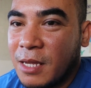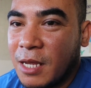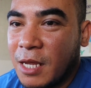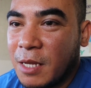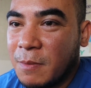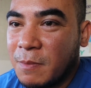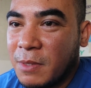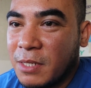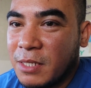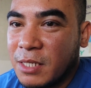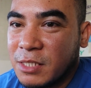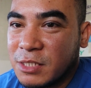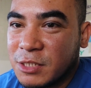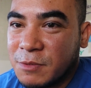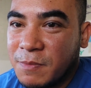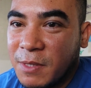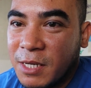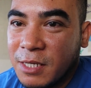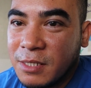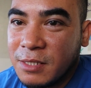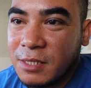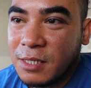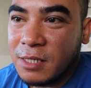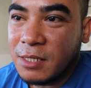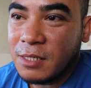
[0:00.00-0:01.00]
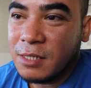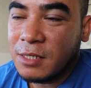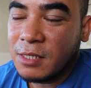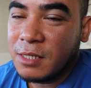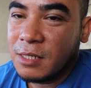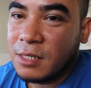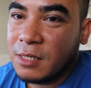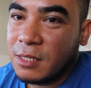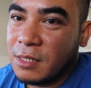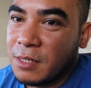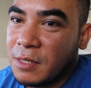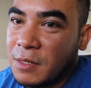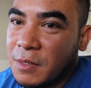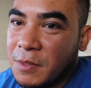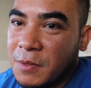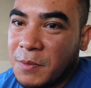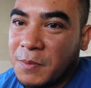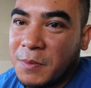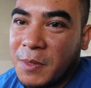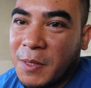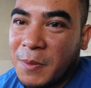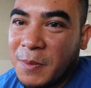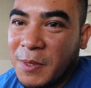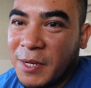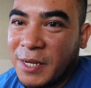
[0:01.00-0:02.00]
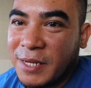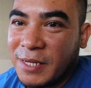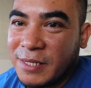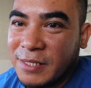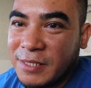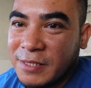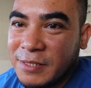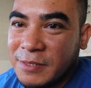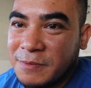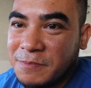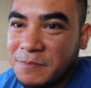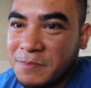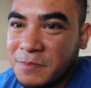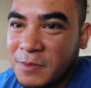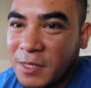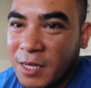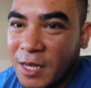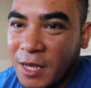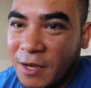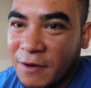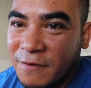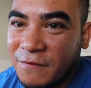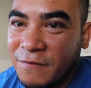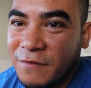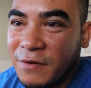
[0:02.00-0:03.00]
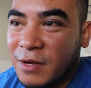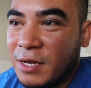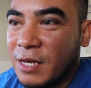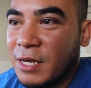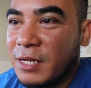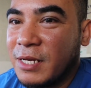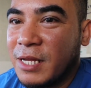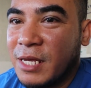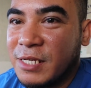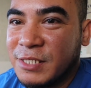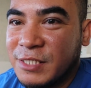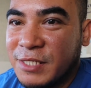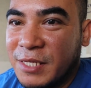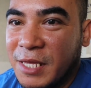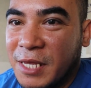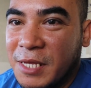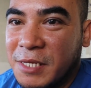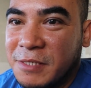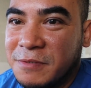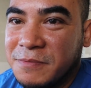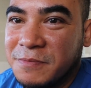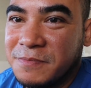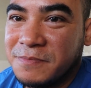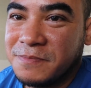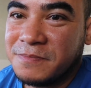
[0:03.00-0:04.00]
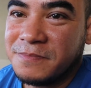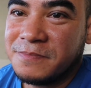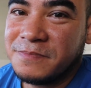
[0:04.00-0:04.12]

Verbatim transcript: in my next vlog. Bye bye. Have a nice day.